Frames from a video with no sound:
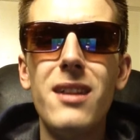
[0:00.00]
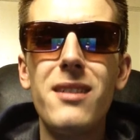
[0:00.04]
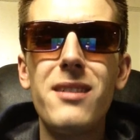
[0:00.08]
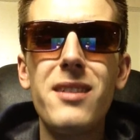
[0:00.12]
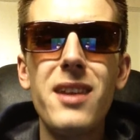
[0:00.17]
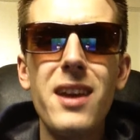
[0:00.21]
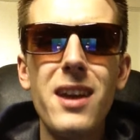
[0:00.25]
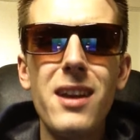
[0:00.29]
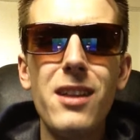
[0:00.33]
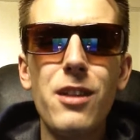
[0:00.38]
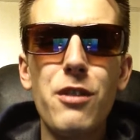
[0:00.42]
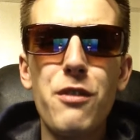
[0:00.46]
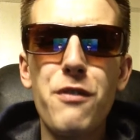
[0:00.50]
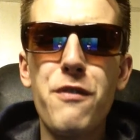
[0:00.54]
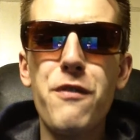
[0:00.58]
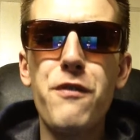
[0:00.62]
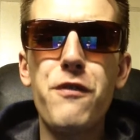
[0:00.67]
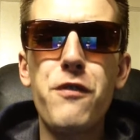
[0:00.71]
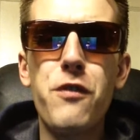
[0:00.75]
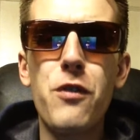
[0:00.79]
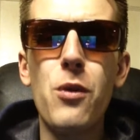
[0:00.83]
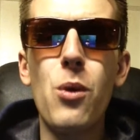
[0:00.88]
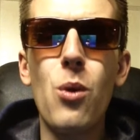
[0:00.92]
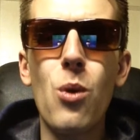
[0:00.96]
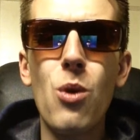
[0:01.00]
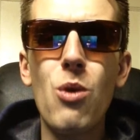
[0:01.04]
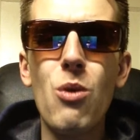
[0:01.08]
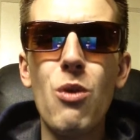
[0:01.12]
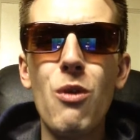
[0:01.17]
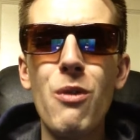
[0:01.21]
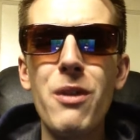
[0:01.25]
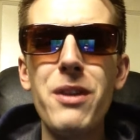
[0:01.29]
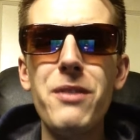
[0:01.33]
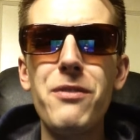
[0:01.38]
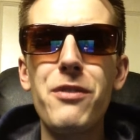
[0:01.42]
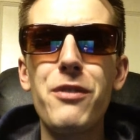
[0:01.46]
Taylor four
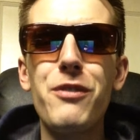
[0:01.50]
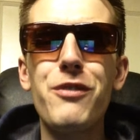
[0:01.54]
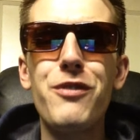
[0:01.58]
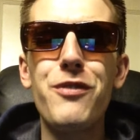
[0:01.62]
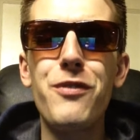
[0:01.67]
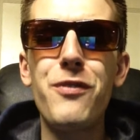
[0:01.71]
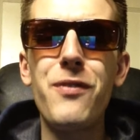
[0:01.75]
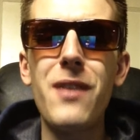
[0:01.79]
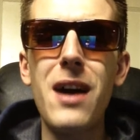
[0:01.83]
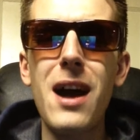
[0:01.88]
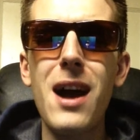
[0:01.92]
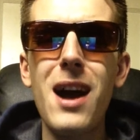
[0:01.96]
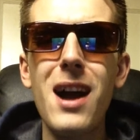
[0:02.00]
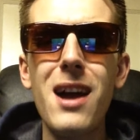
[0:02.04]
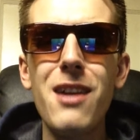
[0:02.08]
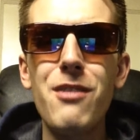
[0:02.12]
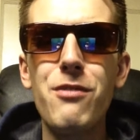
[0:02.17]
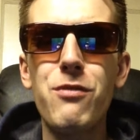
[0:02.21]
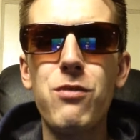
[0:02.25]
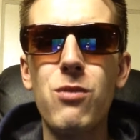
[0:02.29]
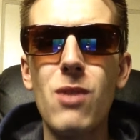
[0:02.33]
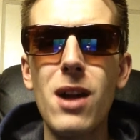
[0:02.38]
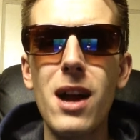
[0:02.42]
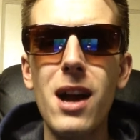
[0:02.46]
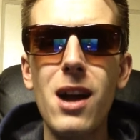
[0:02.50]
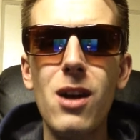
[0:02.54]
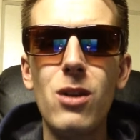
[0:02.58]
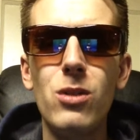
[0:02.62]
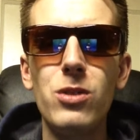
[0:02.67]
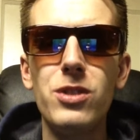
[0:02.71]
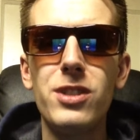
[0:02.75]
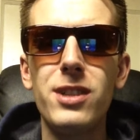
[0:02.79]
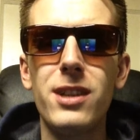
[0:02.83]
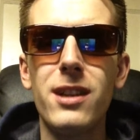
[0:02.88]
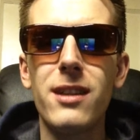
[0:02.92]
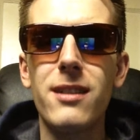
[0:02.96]
or even five
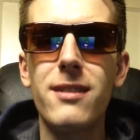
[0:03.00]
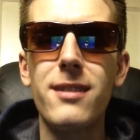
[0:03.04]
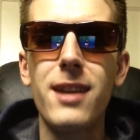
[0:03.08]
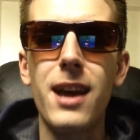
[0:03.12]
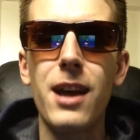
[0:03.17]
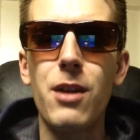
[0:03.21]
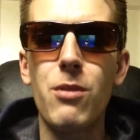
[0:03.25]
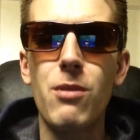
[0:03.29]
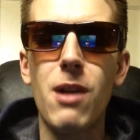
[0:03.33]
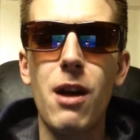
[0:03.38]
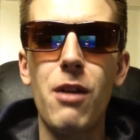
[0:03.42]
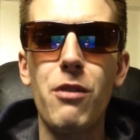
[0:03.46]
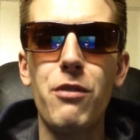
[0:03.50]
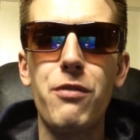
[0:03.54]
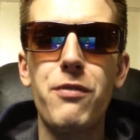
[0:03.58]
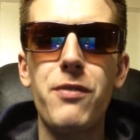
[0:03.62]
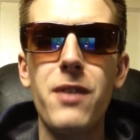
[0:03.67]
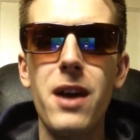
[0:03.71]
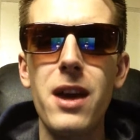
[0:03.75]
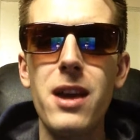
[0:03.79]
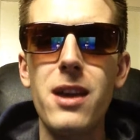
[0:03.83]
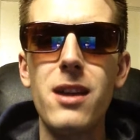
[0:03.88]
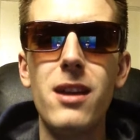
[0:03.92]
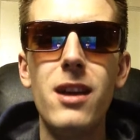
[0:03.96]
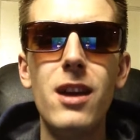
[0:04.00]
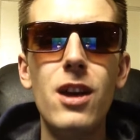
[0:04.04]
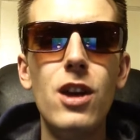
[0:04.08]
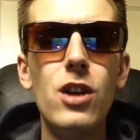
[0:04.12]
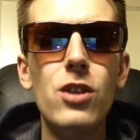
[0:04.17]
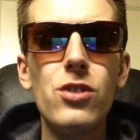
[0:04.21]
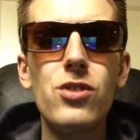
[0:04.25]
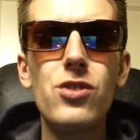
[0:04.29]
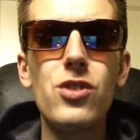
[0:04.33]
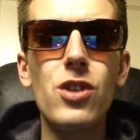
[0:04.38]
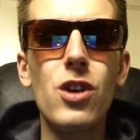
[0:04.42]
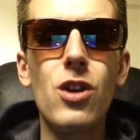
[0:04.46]
rounds in a ten round fight.
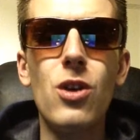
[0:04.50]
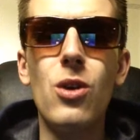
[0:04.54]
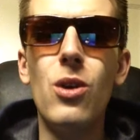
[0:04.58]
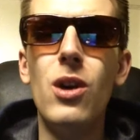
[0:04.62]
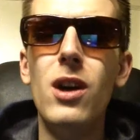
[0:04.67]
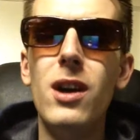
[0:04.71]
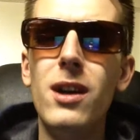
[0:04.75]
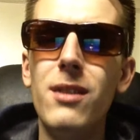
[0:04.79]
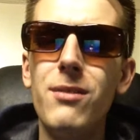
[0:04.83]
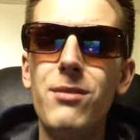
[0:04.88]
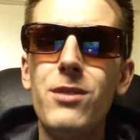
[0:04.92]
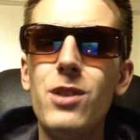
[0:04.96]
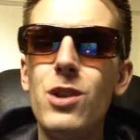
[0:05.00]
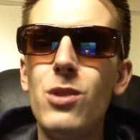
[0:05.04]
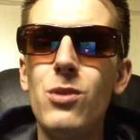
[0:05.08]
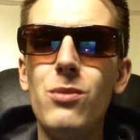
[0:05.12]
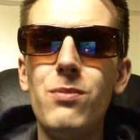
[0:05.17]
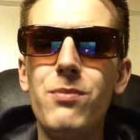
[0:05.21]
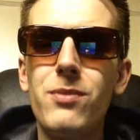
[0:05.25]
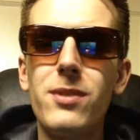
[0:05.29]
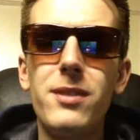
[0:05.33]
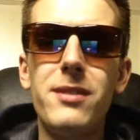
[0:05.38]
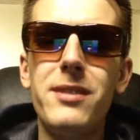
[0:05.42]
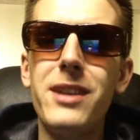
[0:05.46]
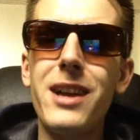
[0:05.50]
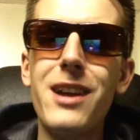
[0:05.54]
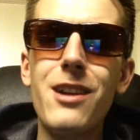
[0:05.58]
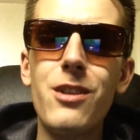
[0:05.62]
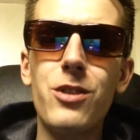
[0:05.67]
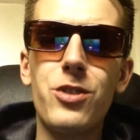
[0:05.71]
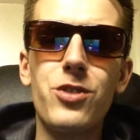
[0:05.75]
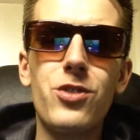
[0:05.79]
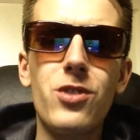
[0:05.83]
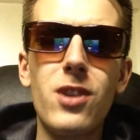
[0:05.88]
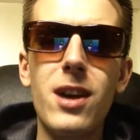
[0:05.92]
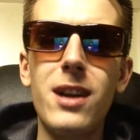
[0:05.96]
So don't
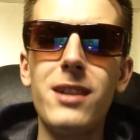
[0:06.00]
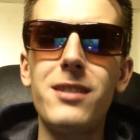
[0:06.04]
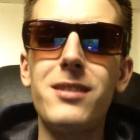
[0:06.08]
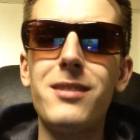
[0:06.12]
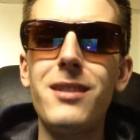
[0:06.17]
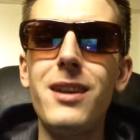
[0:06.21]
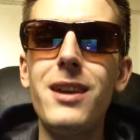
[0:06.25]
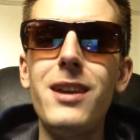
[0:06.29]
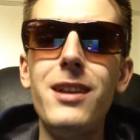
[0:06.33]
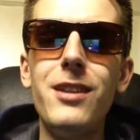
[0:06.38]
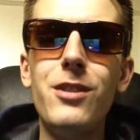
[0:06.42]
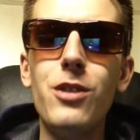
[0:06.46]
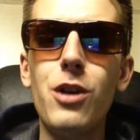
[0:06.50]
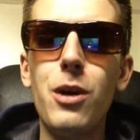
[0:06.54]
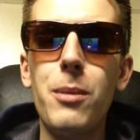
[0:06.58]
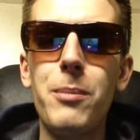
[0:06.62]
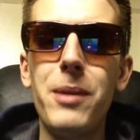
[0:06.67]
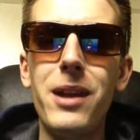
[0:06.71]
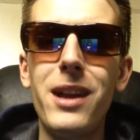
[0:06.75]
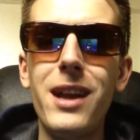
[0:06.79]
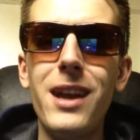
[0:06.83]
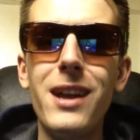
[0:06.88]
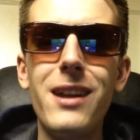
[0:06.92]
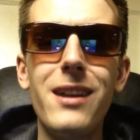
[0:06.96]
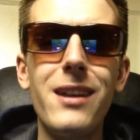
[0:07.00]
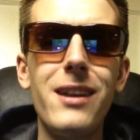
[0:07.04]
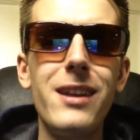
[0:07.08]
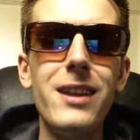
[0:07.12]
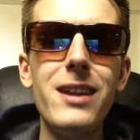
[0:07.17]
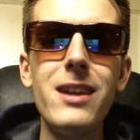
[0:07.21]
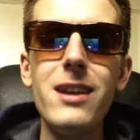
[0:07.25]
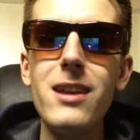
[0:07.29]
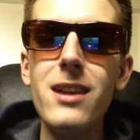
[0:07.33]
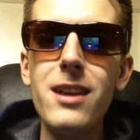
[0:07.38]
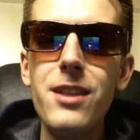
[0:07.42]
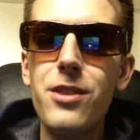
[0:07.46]
dare try to say he dominated
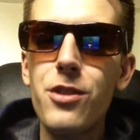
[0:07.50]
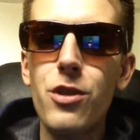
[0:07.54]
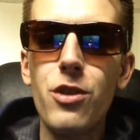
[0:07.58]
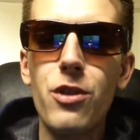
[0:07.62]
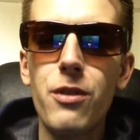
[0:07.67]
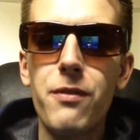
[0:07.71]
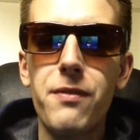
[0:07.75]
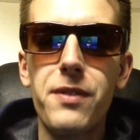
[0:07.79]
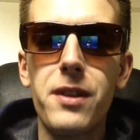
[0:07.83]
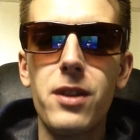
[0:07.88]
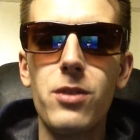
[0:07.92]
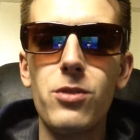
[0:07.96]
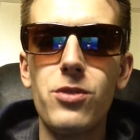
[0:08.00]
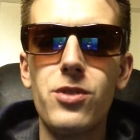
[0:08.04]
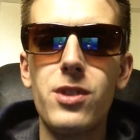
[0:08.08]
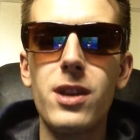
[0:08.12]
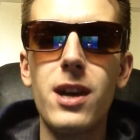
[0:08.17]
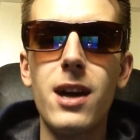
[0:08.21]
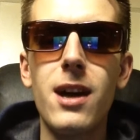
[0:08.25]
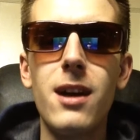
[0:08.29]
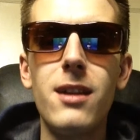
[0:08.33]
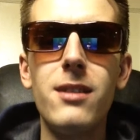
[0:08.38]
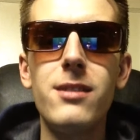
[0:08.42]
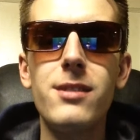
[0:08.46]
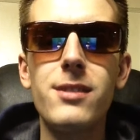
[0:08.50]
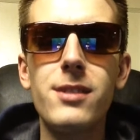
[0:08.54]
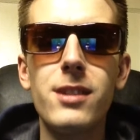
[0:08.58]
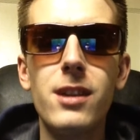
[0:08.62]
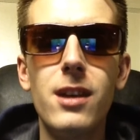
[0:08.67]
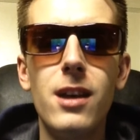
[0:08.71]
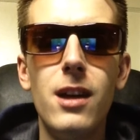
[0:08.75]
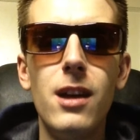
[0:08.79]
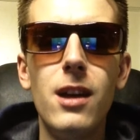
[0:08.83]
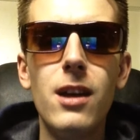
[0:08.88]
either of those guys.